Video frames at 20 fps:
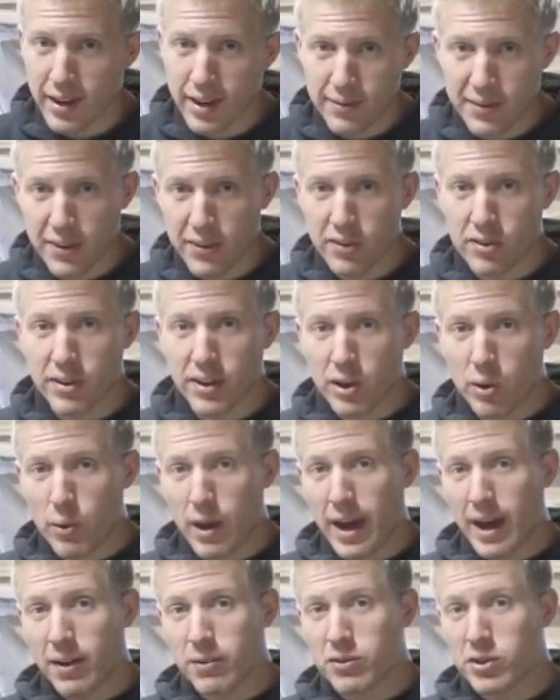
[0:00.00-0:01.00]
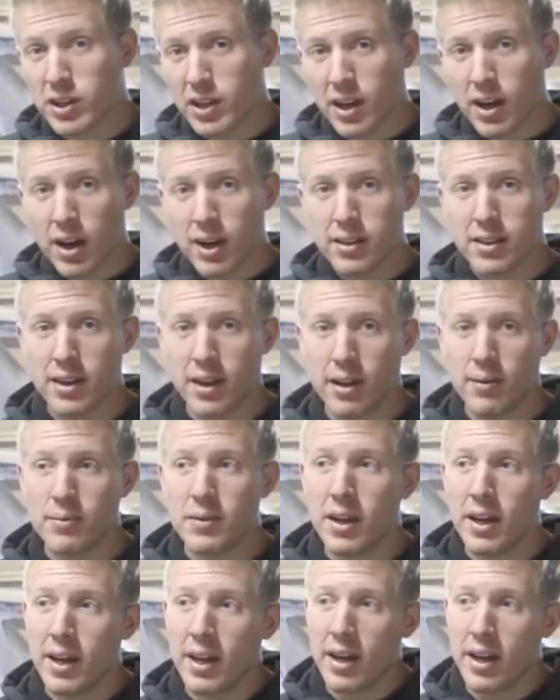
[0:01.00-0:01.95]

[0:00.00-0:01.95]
obviously you have to cut them.